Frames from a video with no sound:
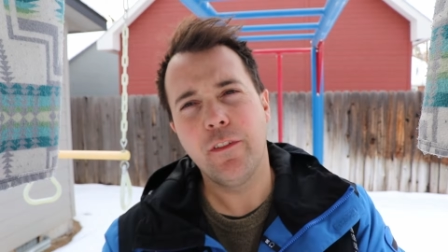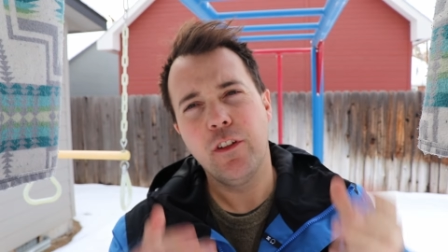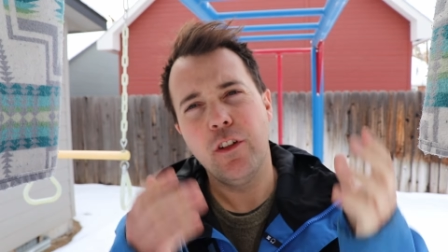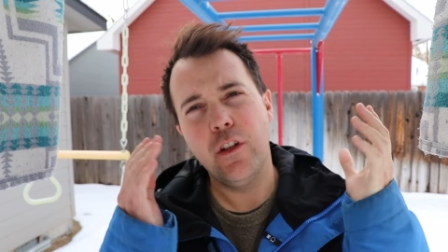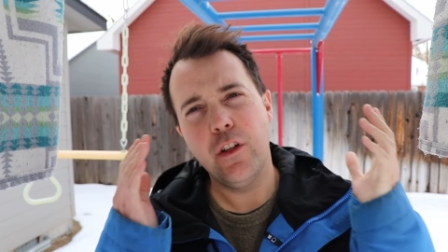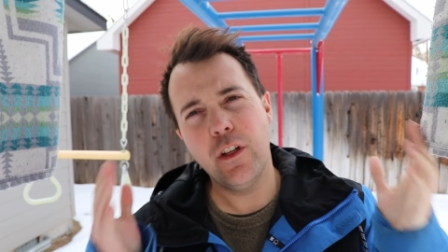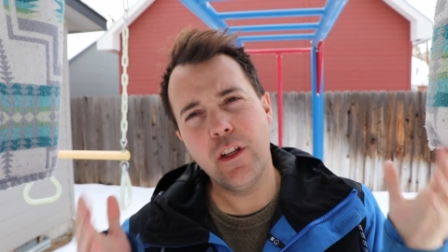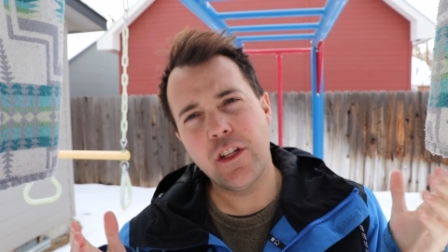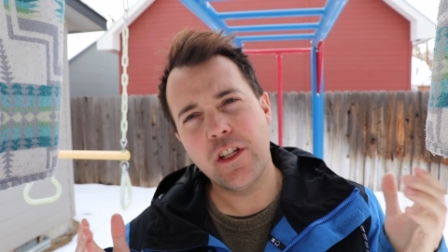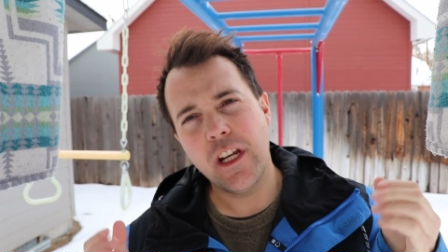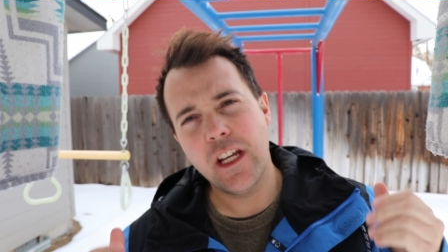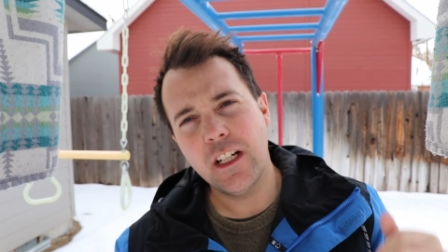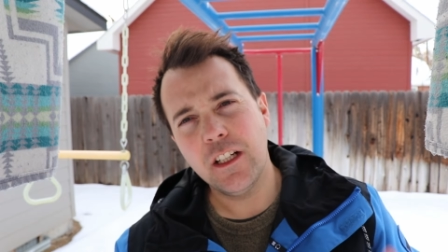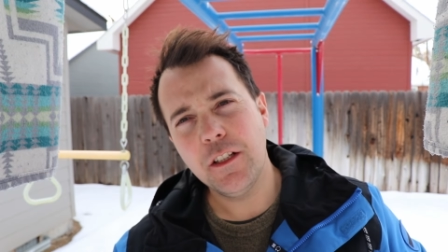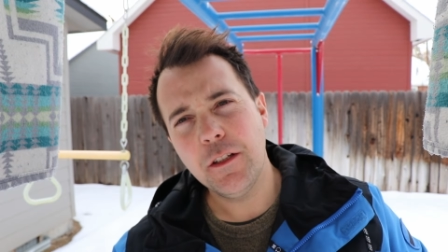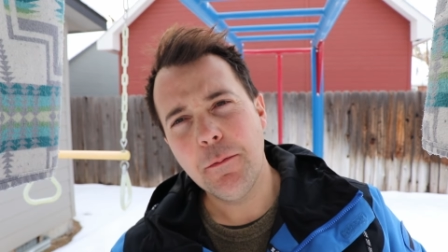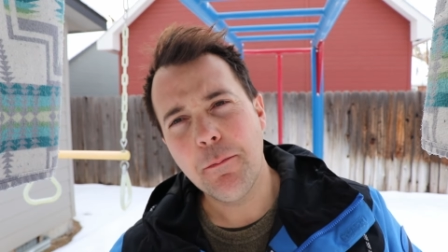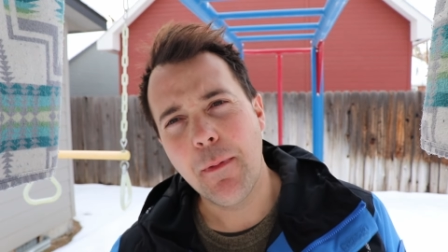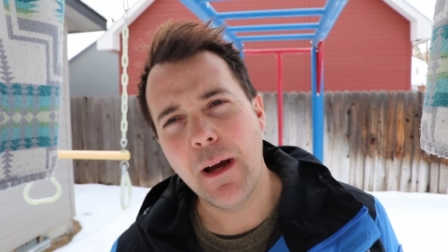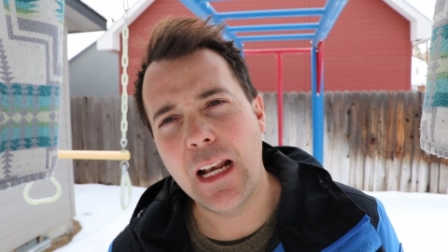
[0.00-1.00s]
If you're new to the
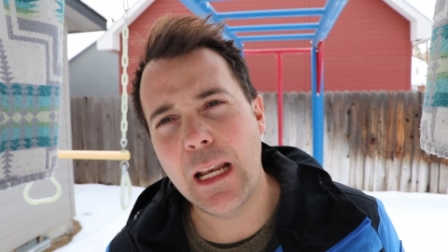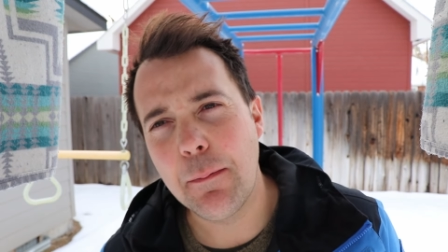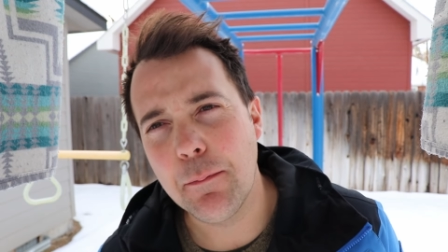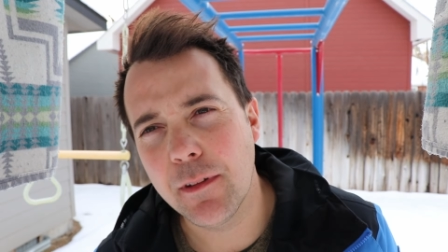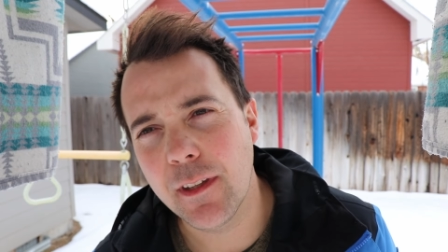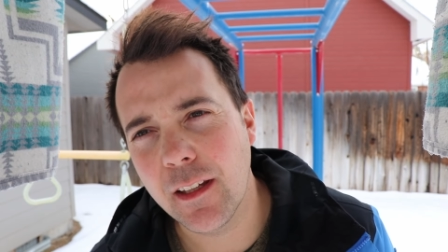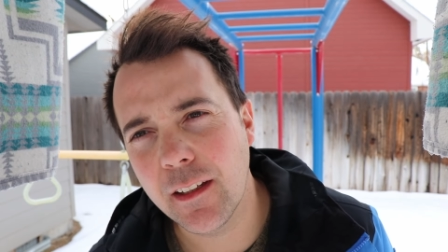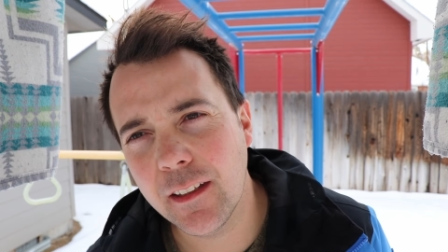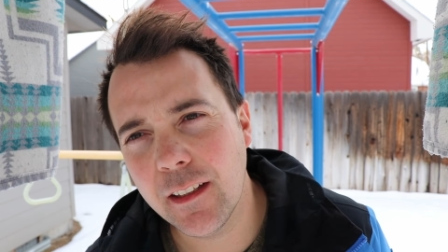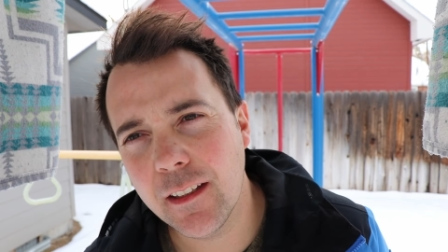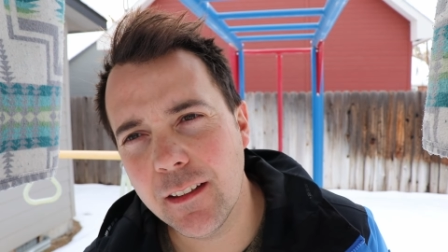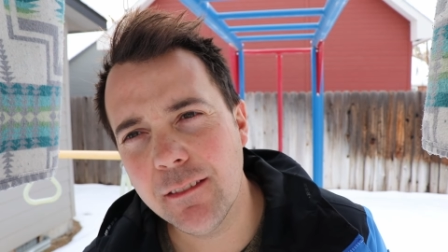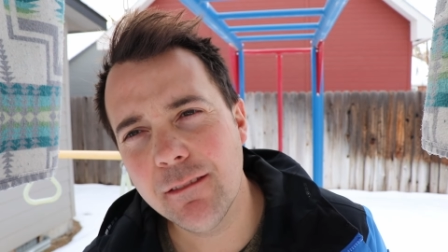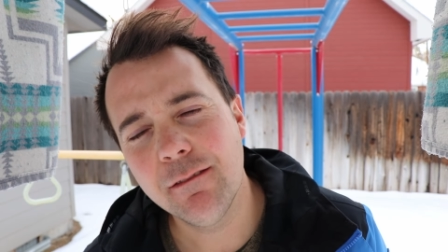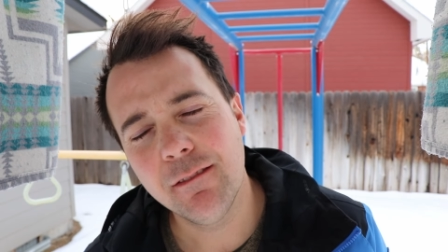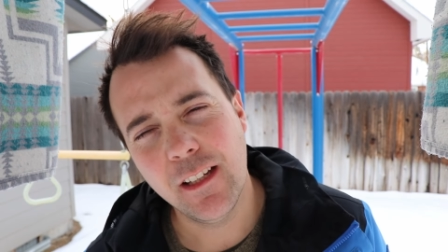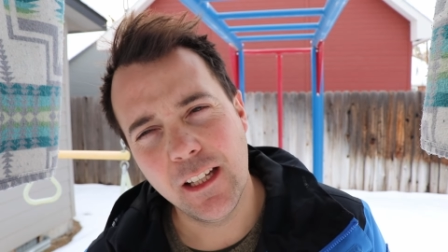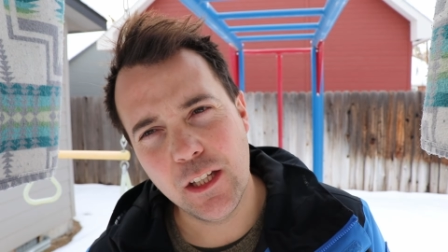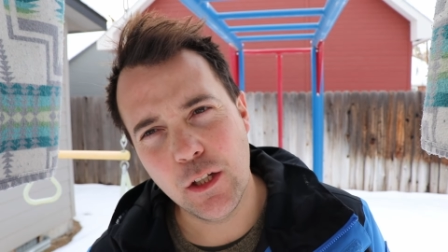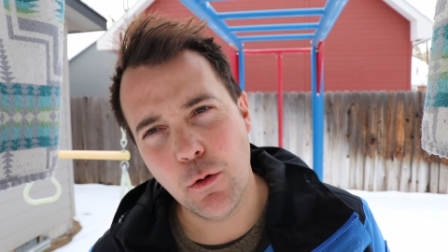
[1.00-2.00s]
channel, my name's Elliott,
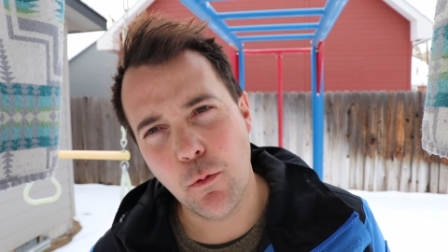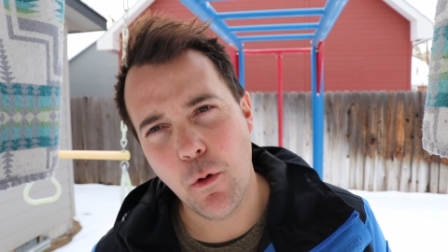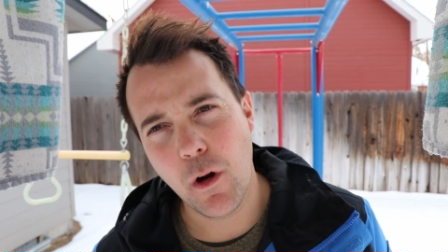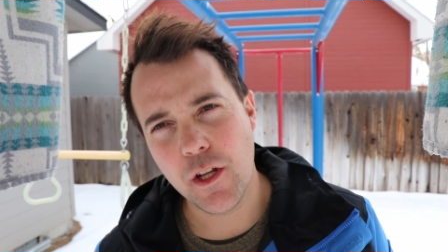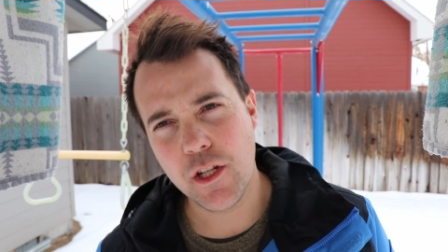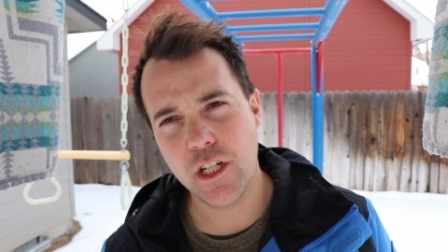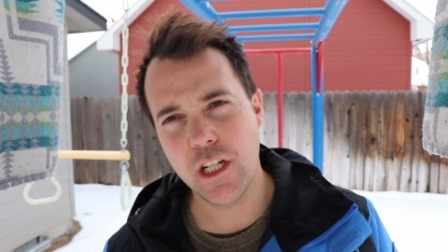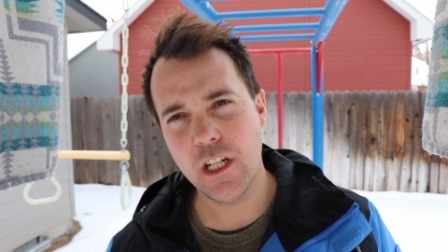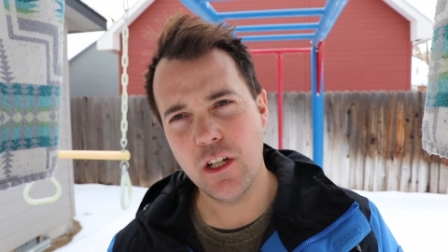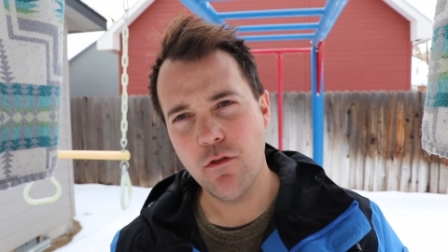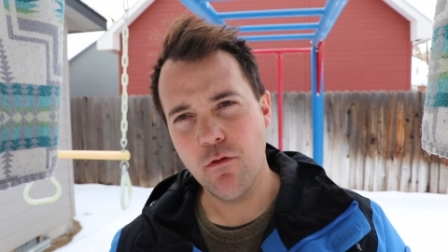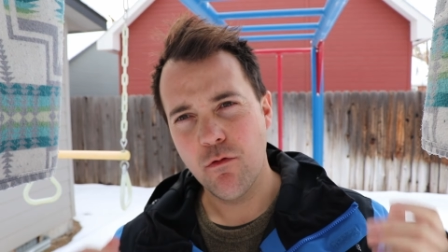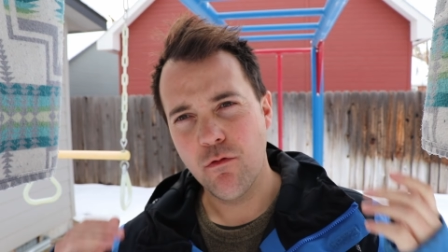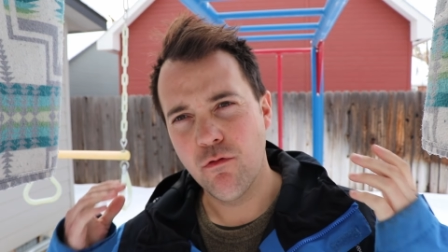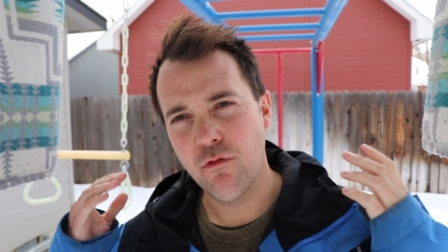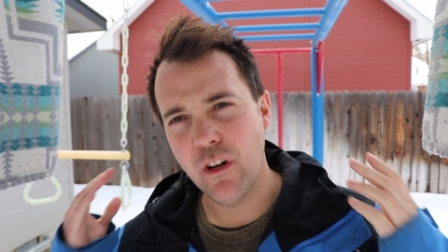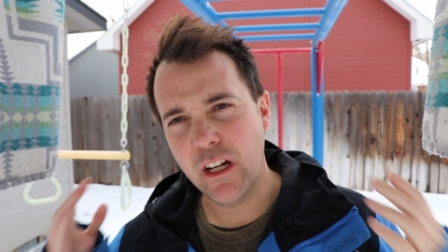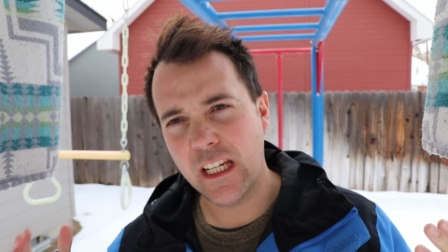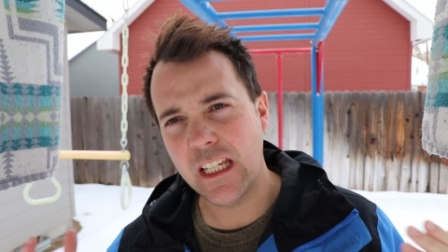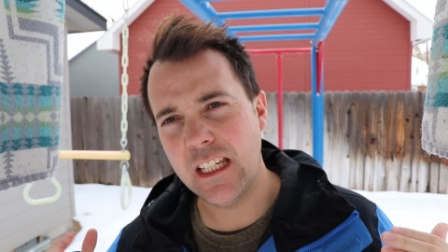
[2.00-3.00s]
and you're watching
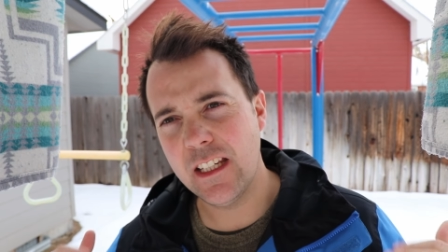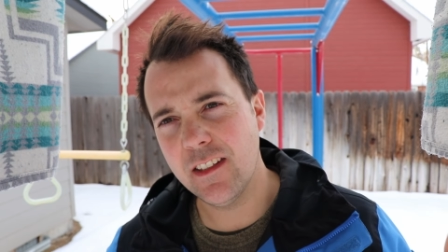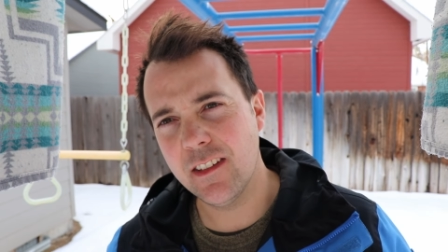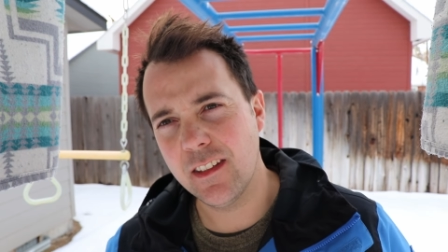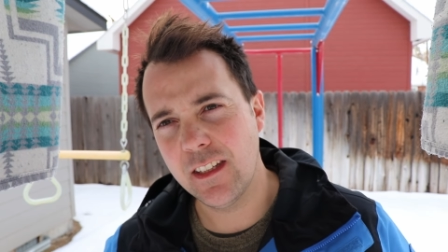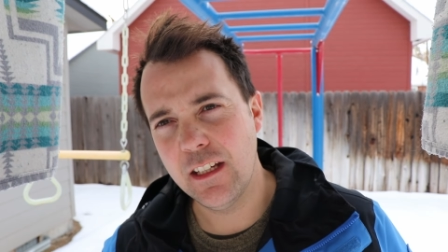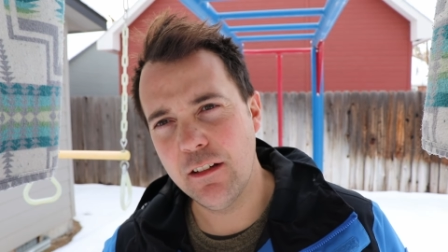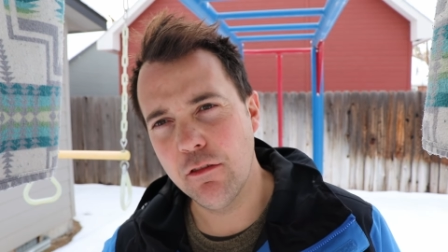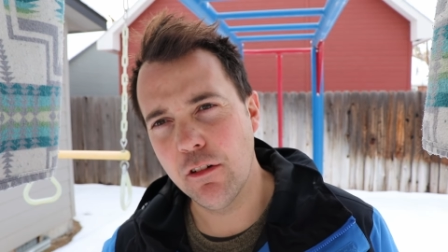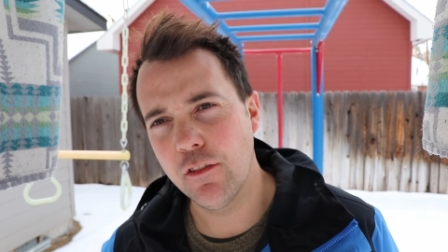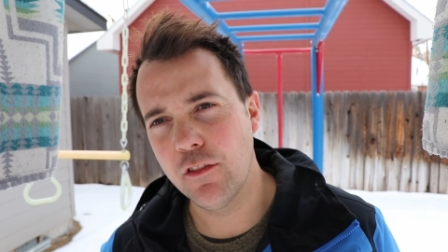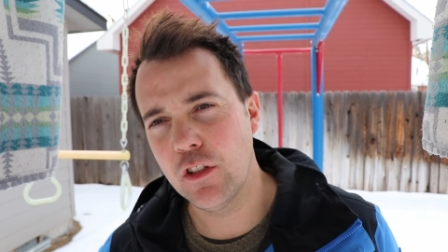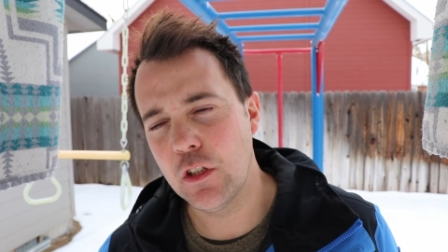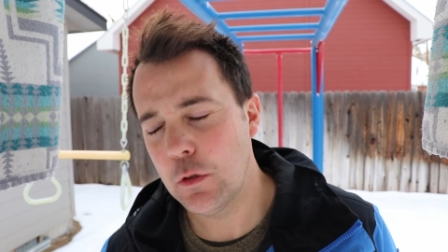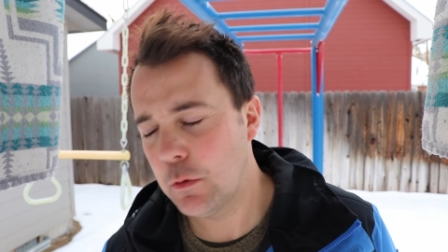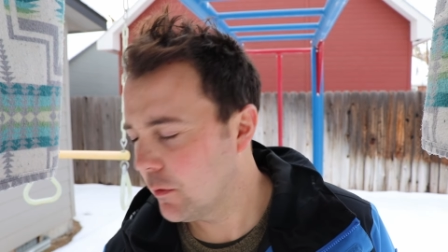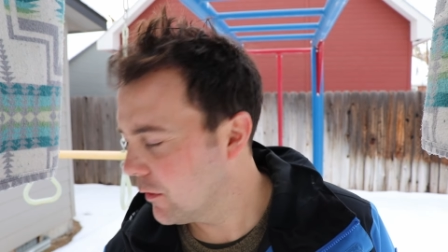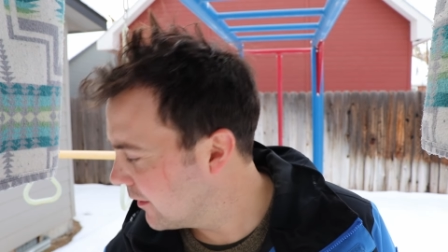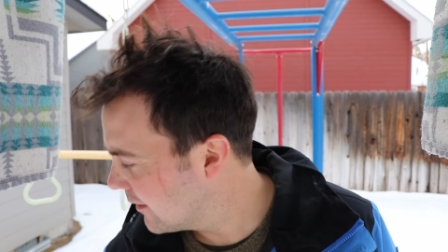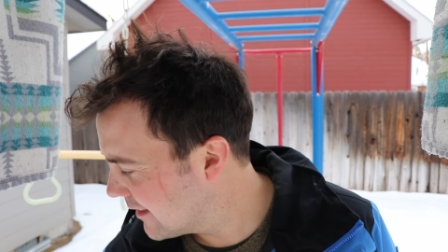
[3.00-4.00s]
Rickety Ski
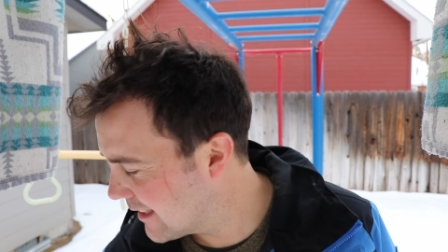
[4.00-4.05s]
Reviews.